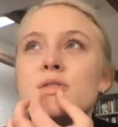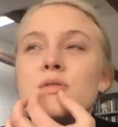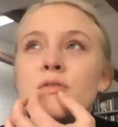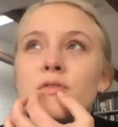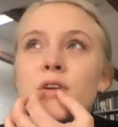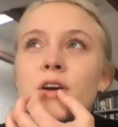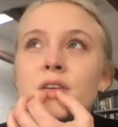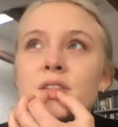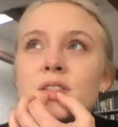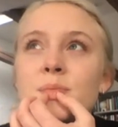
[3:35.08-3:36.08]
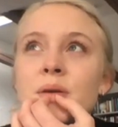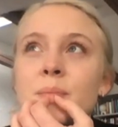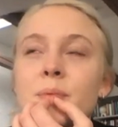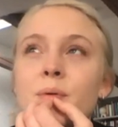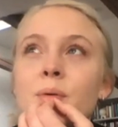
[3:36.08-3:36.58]
first
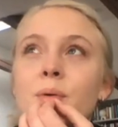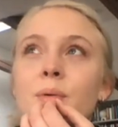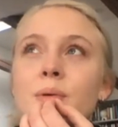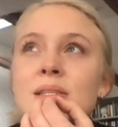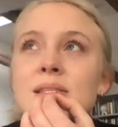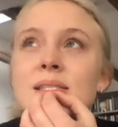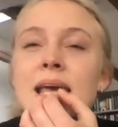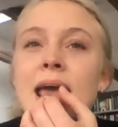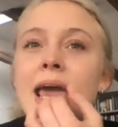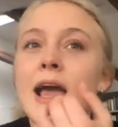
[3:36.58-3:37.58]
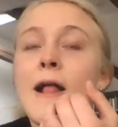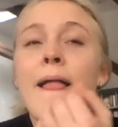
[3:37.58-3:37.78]
people who sang,